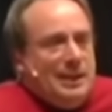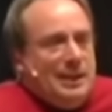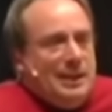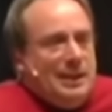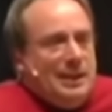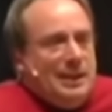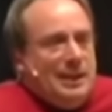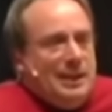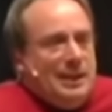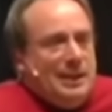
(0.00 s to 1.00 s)

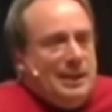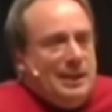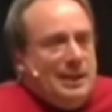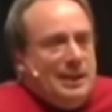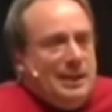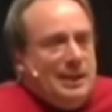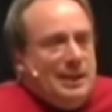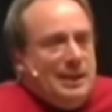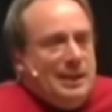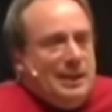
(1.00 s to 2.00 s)

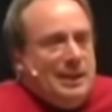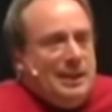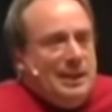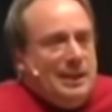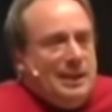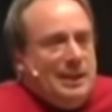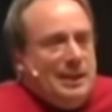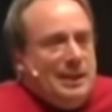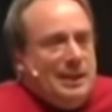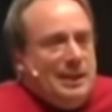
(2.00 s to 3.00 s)

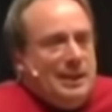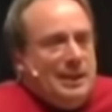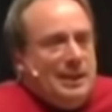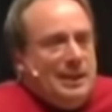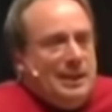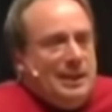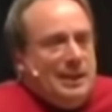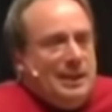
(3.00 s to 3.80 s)
No words are spoken by the person on screen.